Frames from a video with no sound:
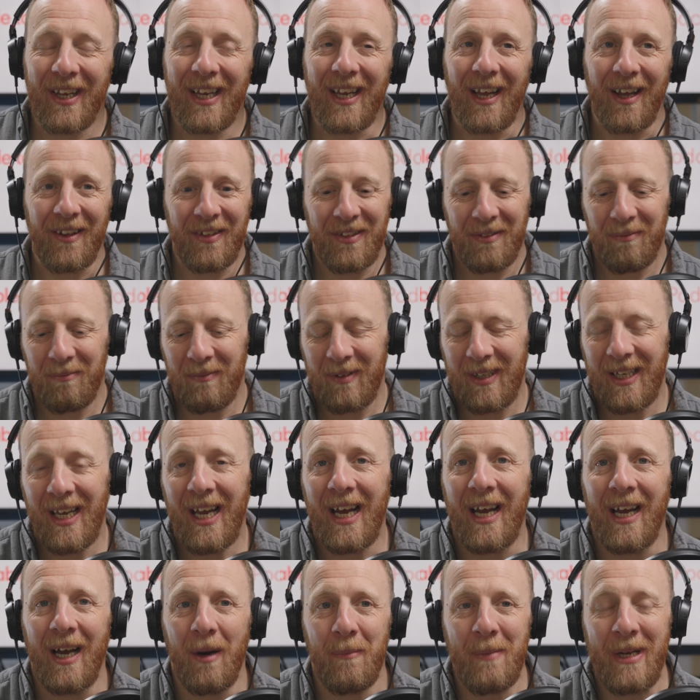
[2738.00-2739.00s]
I think,
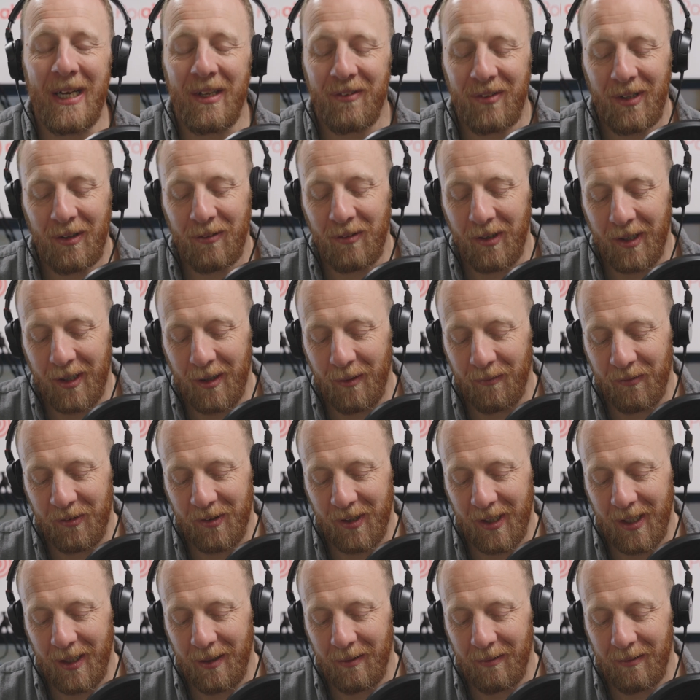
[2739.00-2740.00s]
yeah, I mean, it sounds like
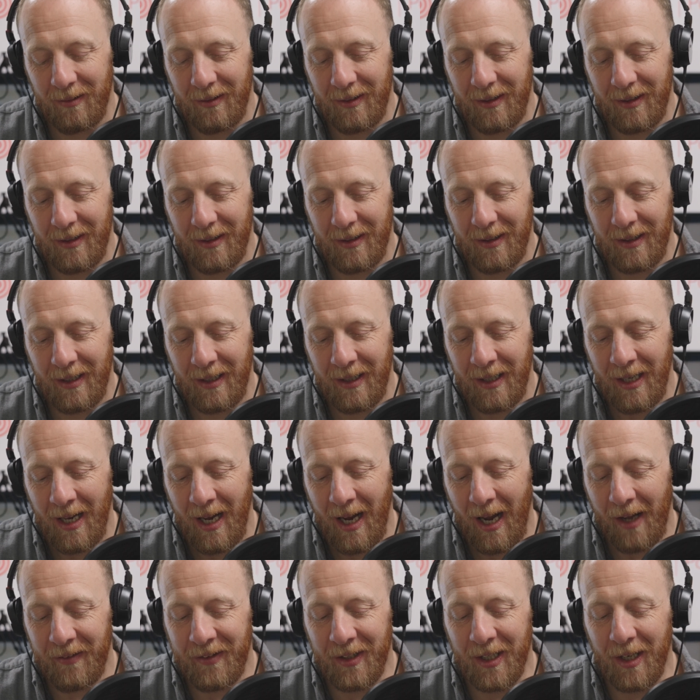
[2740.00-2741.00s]
obviously,
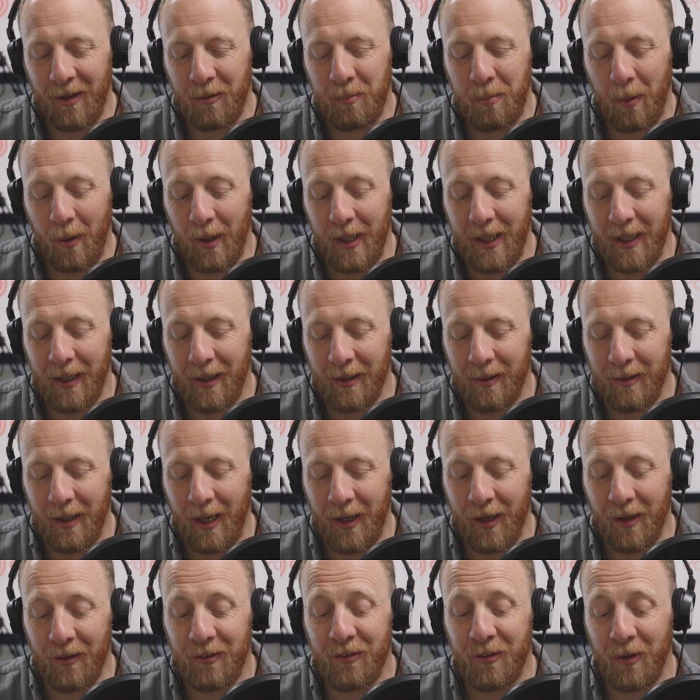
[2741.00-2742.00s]
I think there's probably
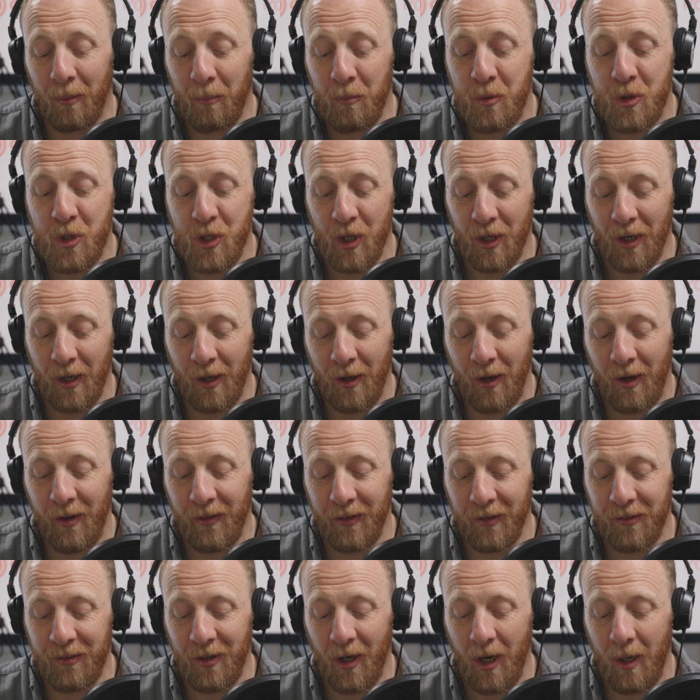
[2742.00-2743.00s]
an assumption a lot
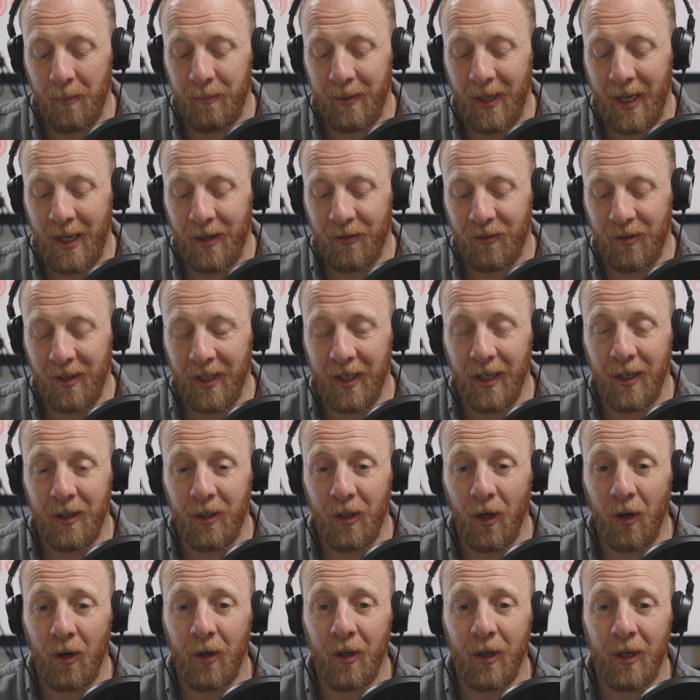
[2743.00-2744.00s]
of the time that actually a
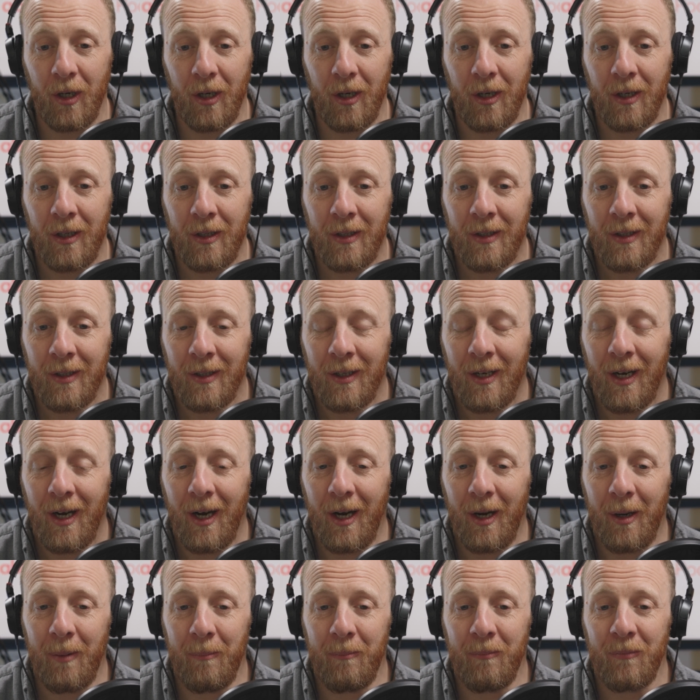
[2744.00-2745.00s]
younger
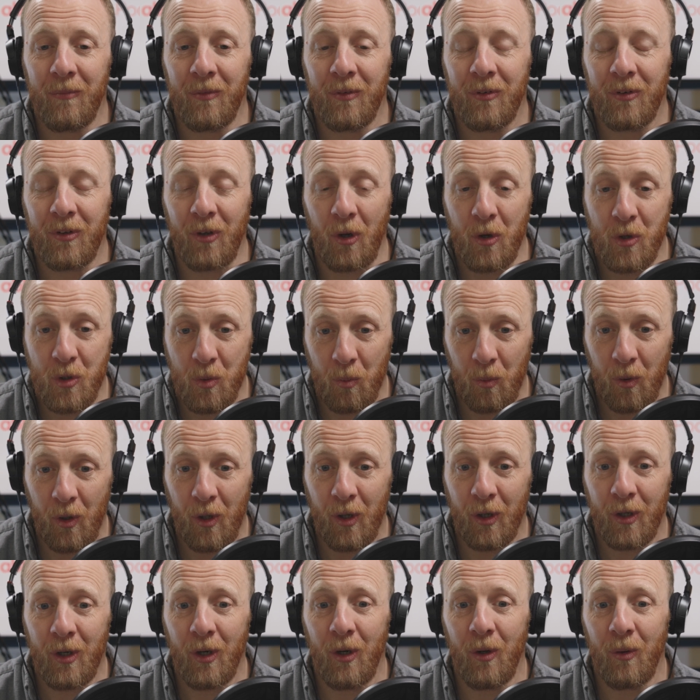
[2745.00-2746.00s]
social
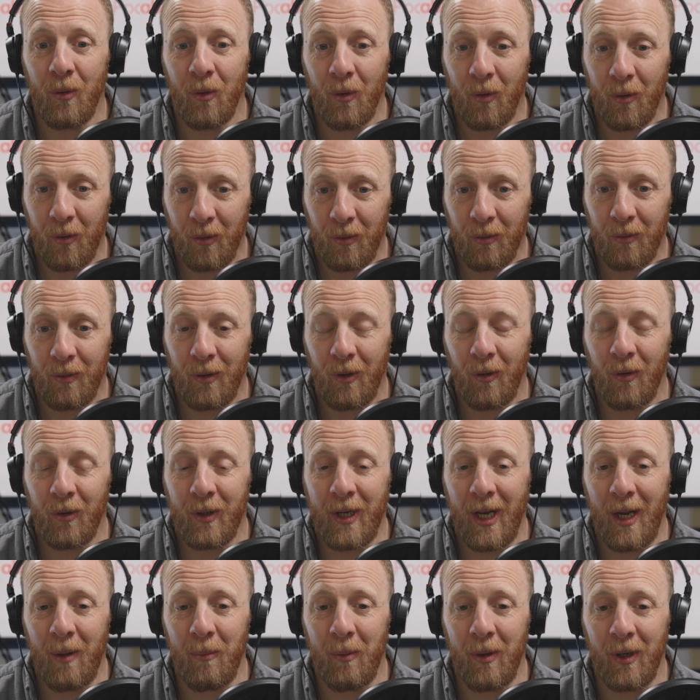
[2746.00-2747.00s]
worker or
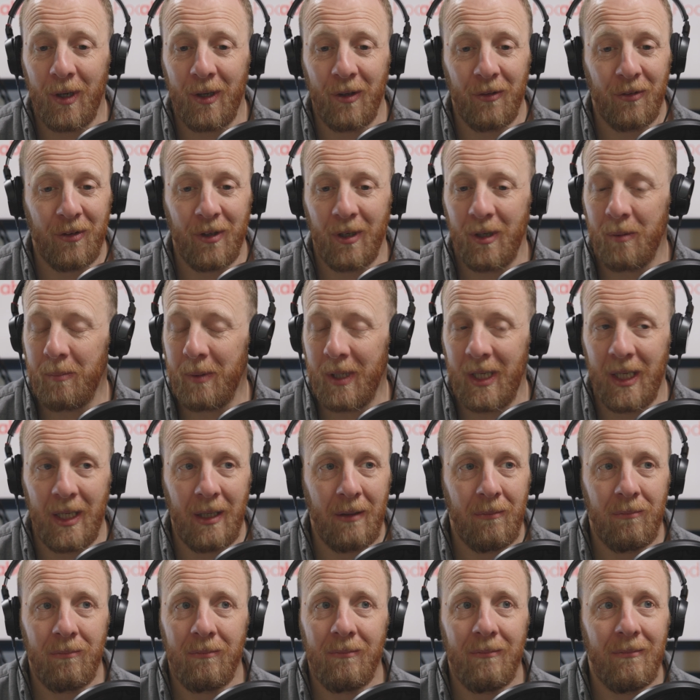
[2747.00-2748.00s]
care worker is going to
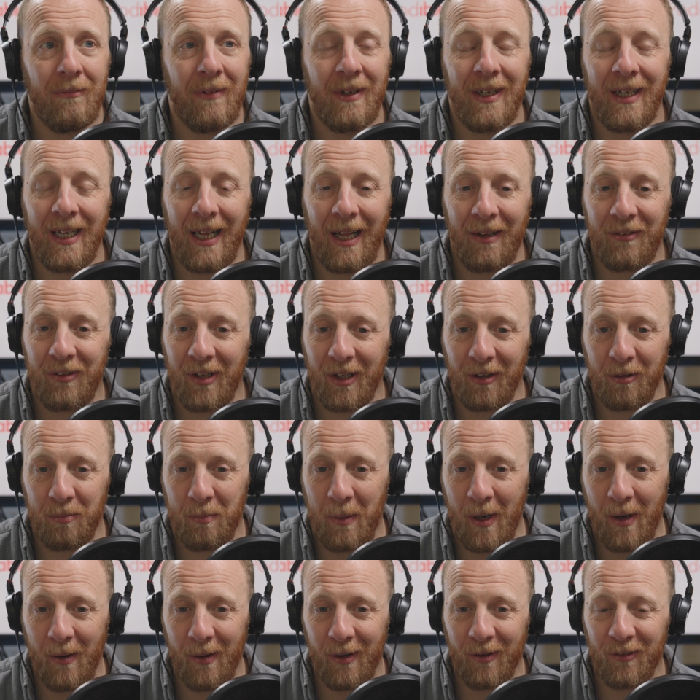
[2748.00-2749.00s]
be less
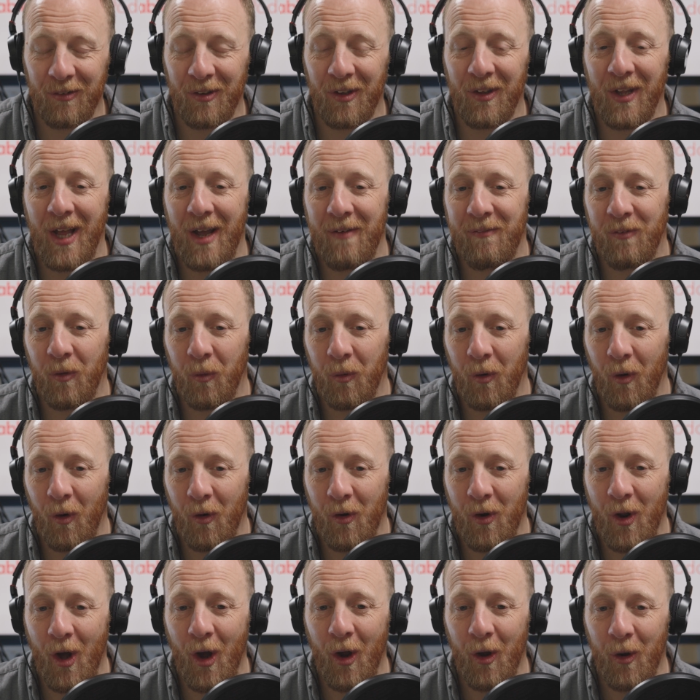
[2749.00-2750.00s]
experienced and therefore
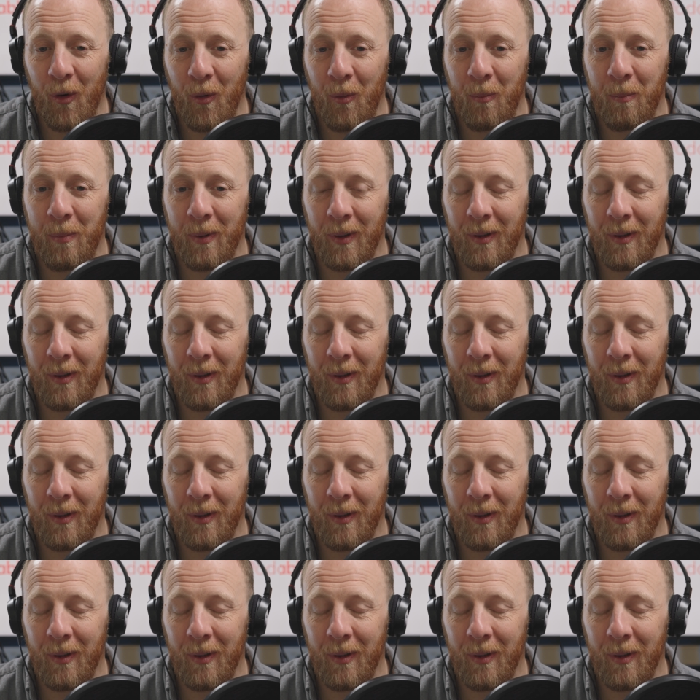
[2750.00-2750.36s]
not know.